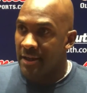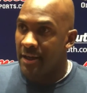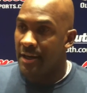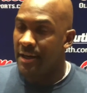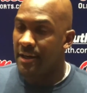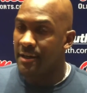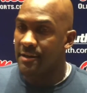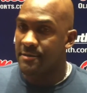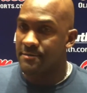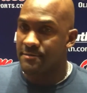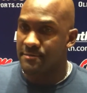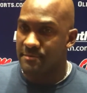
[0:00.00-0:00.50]

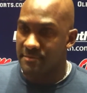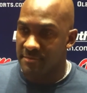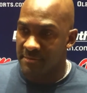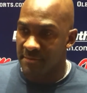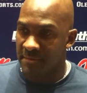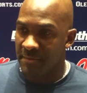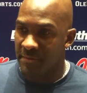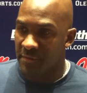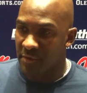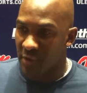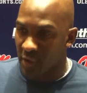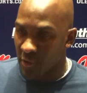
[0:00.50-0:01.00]

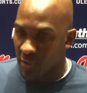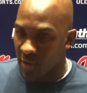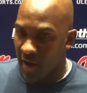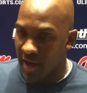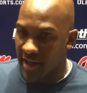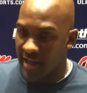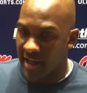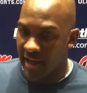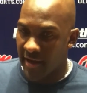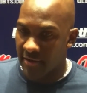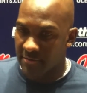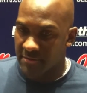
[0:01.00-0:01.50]
You know,
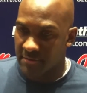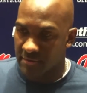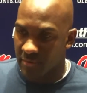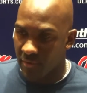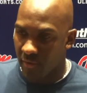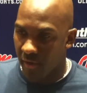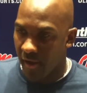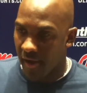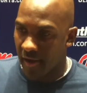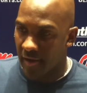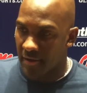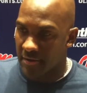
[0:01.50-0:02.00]
right now,
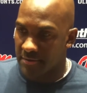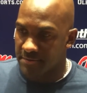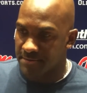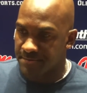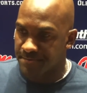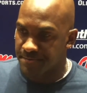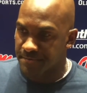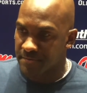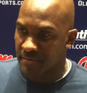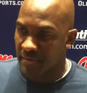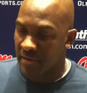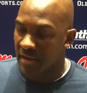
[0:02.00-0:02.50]

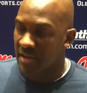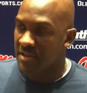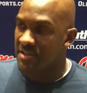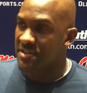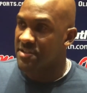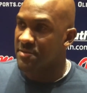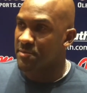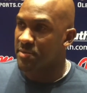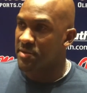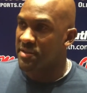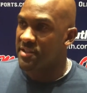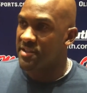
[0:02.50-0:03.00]

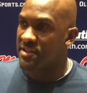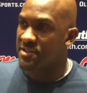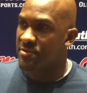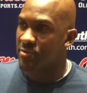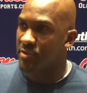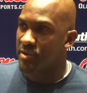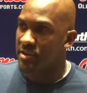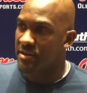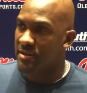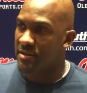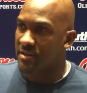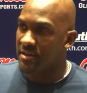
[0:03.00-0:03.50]
just pleased
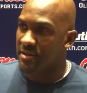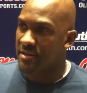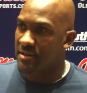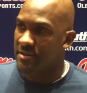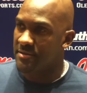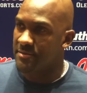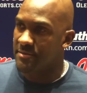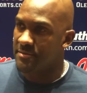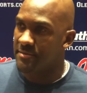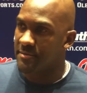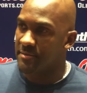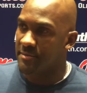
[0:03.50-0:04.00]
with
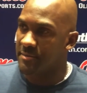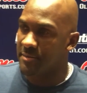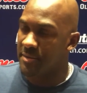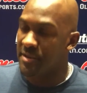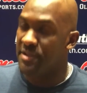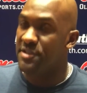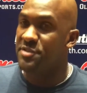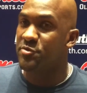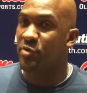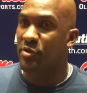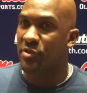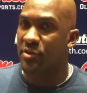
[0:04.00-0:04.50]

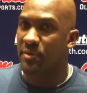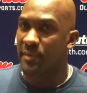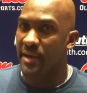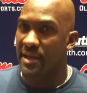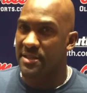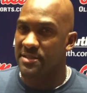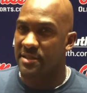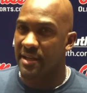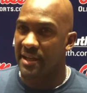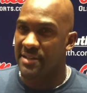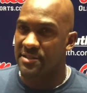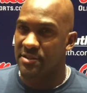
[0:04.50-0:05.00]
them
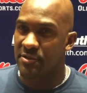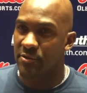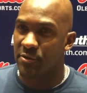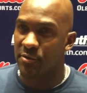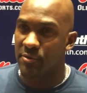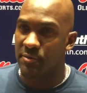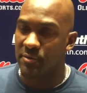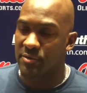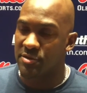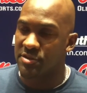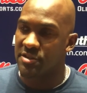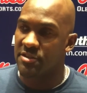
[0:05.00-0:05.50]
as a
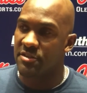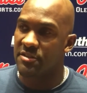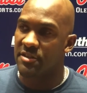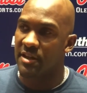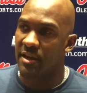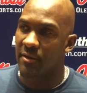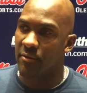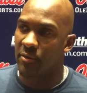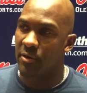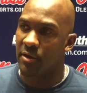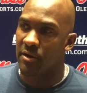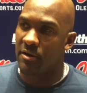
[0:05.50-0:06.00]
group. We're still
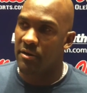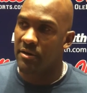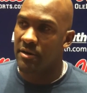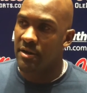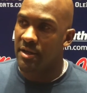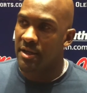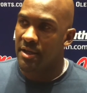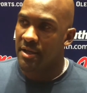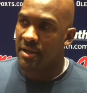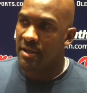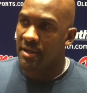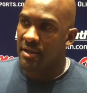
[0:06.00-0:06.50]
not where
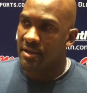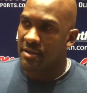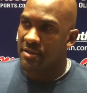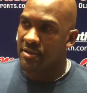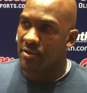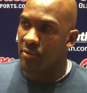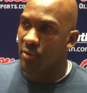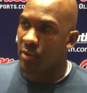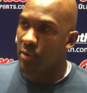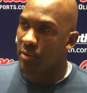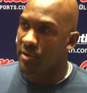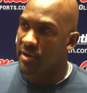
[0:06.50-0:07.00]

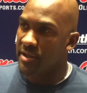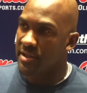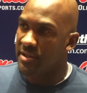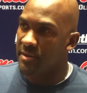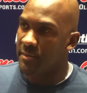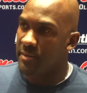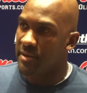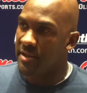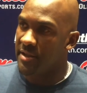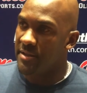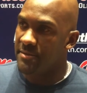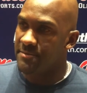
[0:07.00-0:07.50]
we need
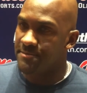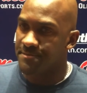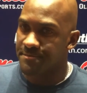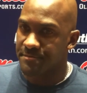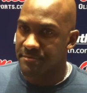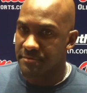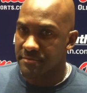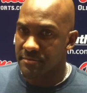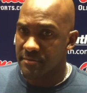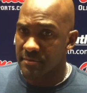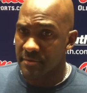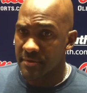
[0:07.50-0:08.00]
to be.
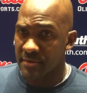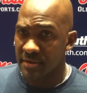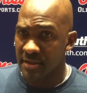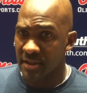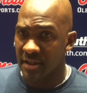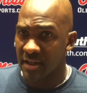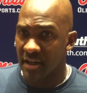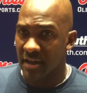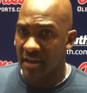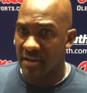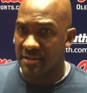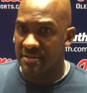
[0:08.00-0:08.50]

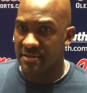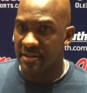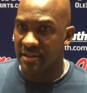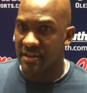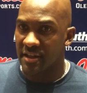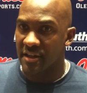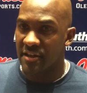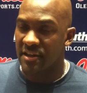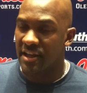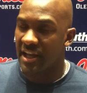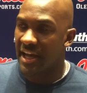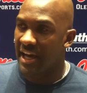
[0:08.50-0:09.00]
The
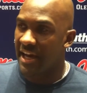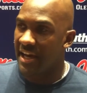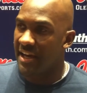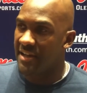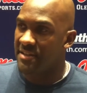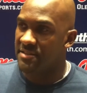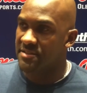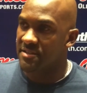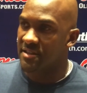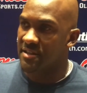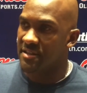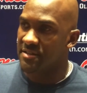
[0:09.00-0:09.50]
young
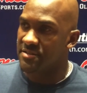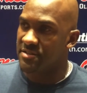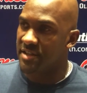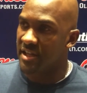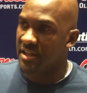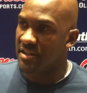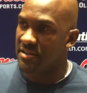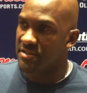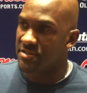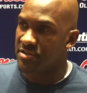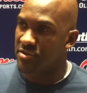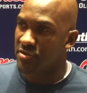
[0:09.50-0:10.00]
guys,
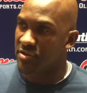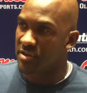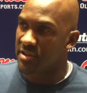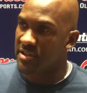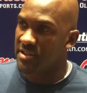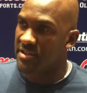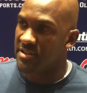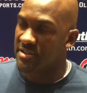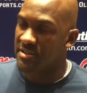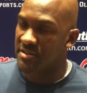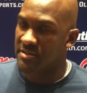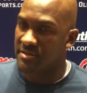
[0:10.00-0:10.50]
Jalen
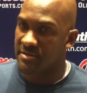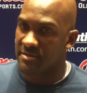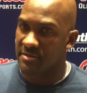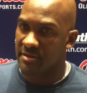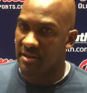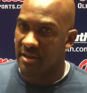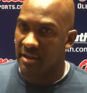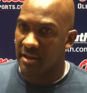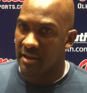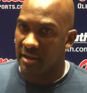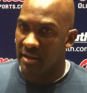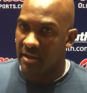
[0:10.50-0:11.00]
Julius
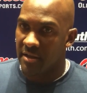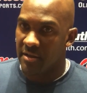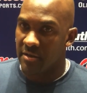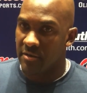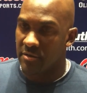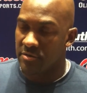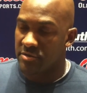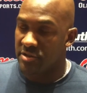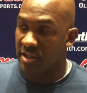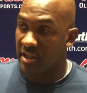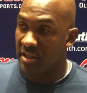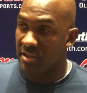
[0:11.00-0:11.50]

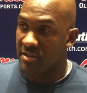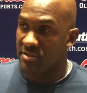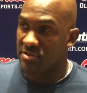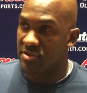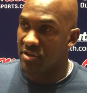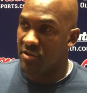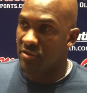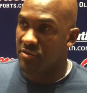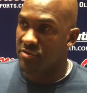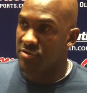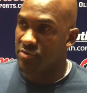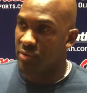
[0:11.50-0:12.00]
and Jalen
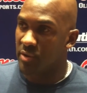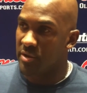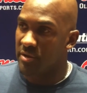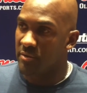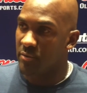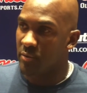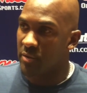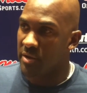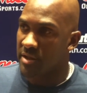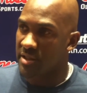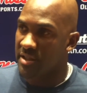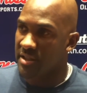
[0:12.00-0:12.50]
Jones,
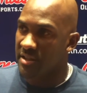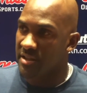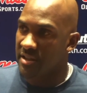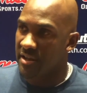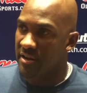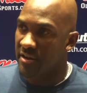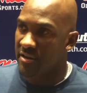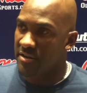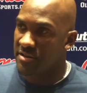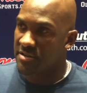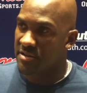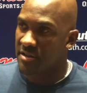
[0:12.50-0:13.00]
when
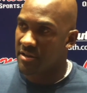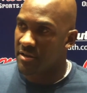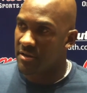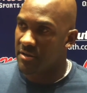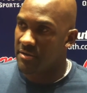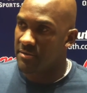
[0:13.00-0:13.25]
Kendarius